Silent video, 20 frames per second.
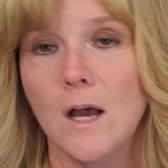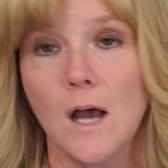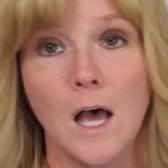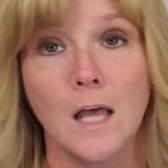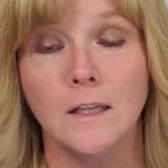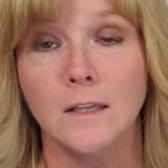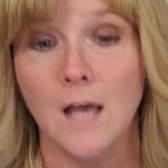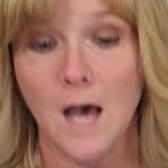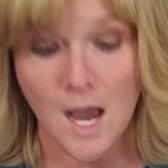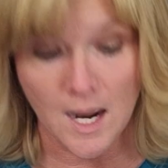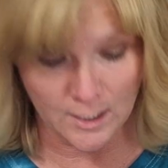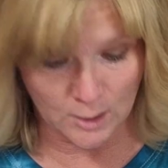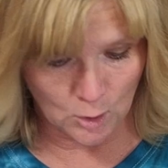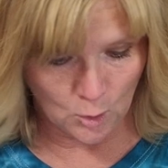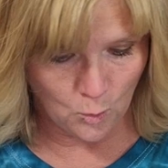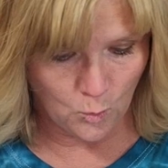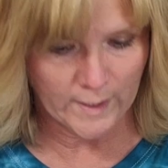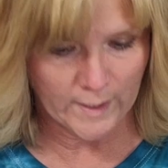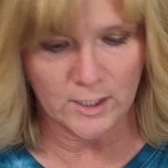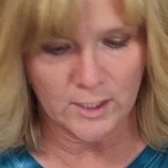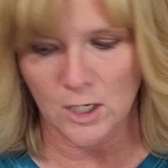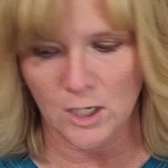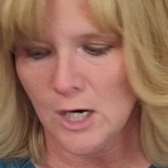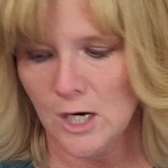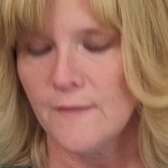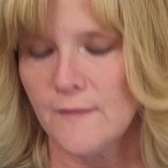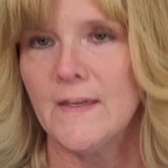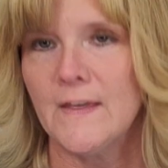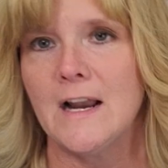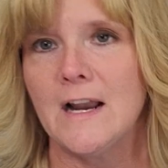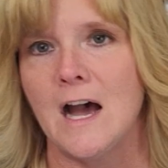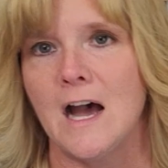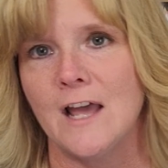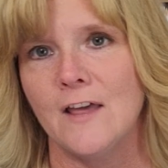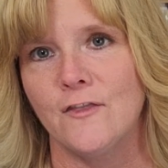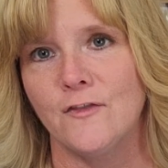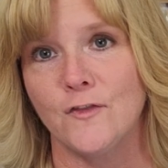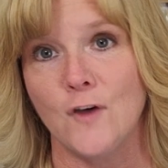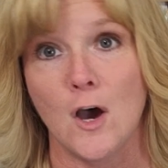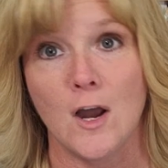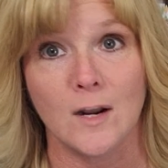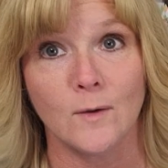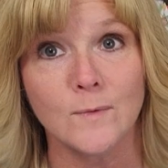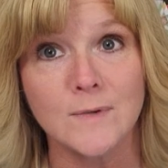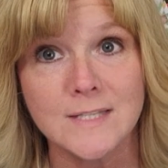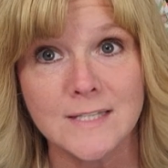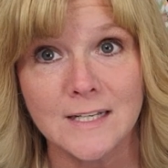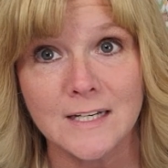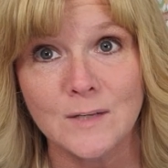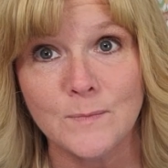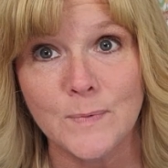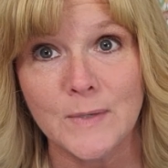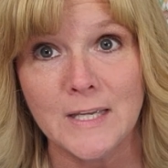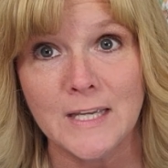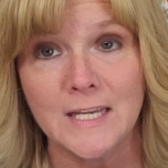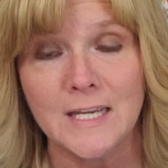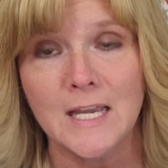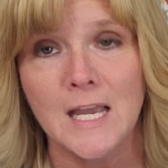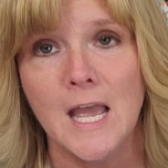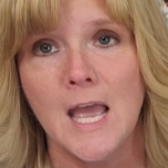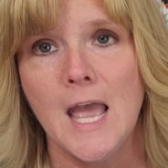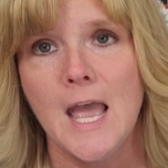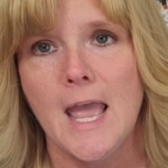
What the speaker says: a lot quicker than I thought it was gonna be,